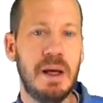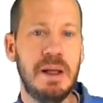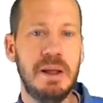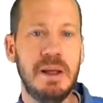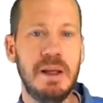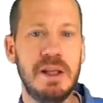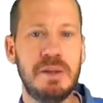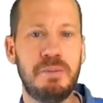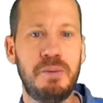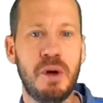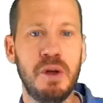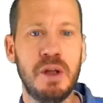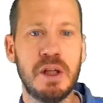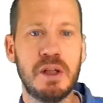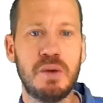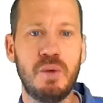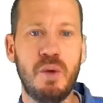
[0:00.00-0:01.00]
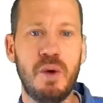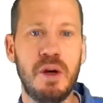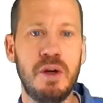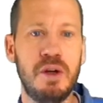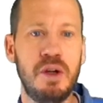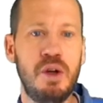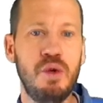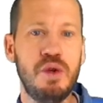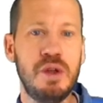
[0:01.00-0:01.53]
in these products were
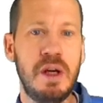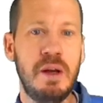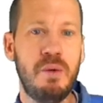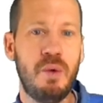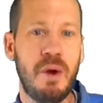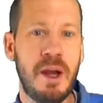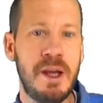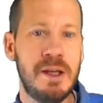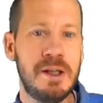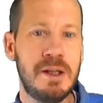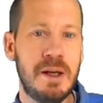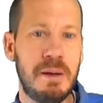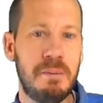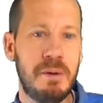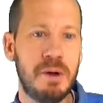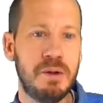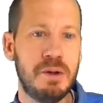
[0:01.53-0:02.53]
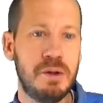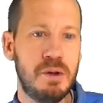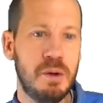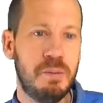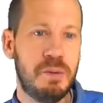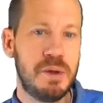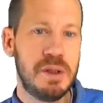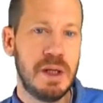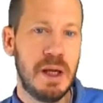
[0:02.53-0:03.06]
usually ranging about
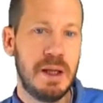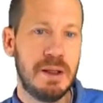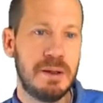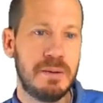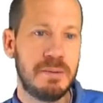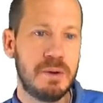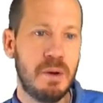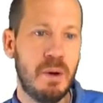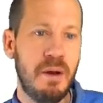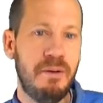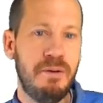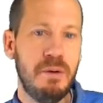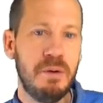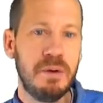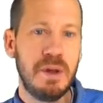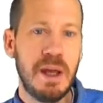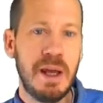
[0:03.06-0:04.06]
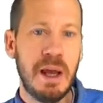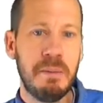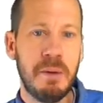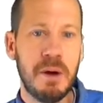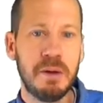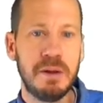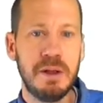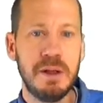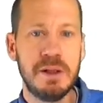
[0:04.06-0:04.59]
2%. So if you think
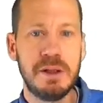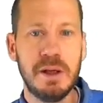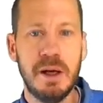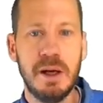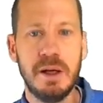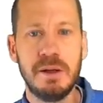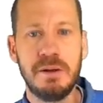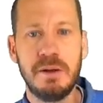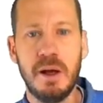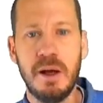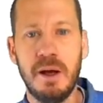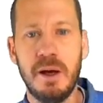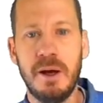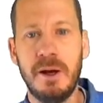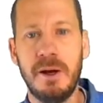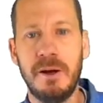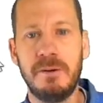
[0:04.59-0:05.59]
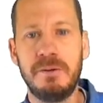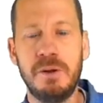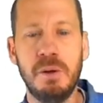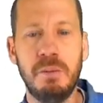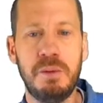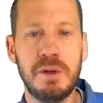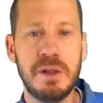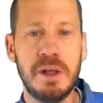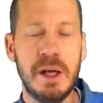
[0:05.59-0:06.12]
about this 2%
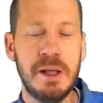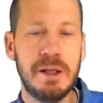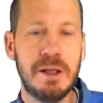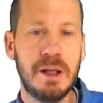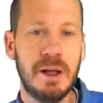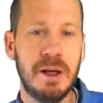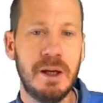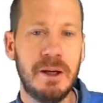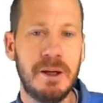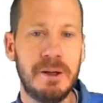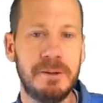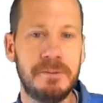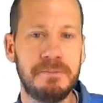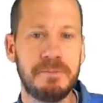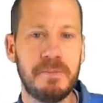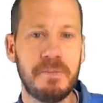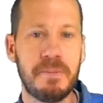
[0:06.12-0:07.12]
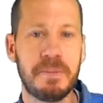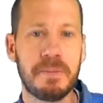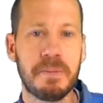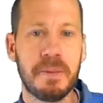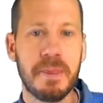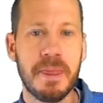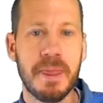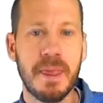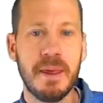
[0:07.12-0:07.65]
uh, uh, um,
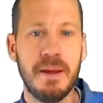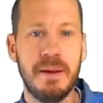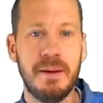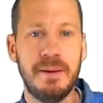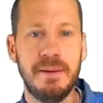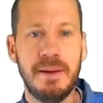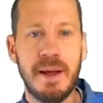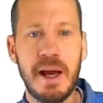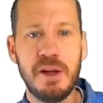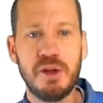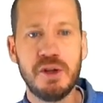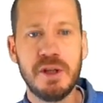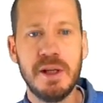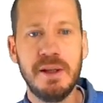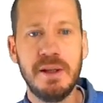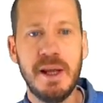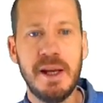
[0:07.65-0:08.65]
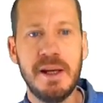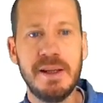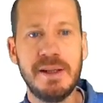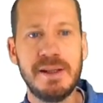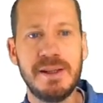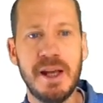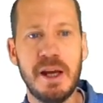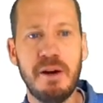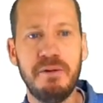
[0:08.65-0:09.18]
nitrogen, then
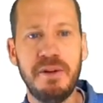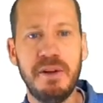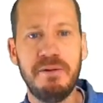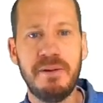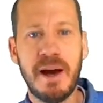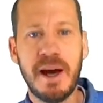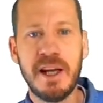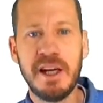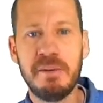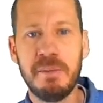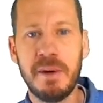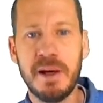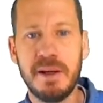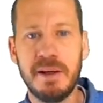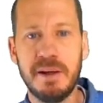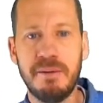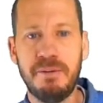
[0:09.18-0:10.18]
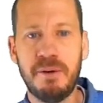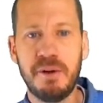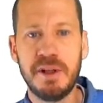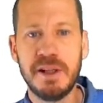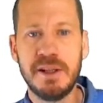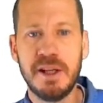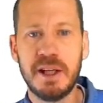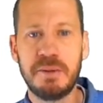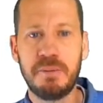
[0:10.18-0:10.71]
instead of dividing by the
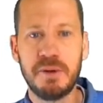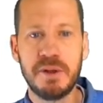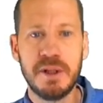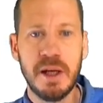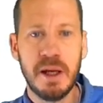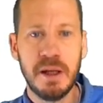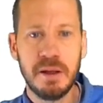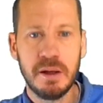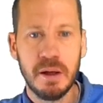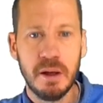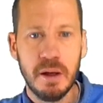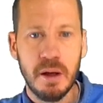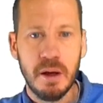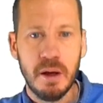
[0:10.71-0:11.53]
46%